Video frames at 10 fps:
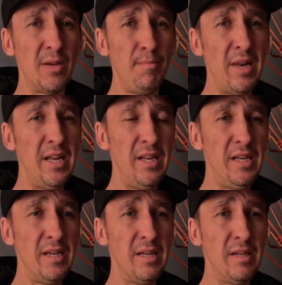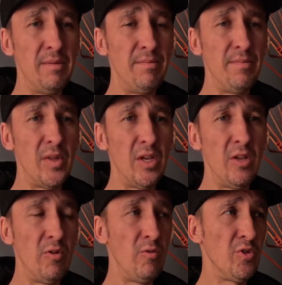I'm planning
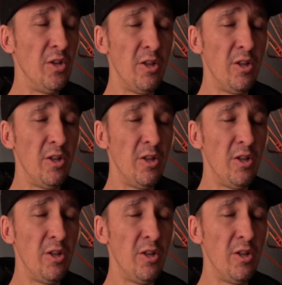also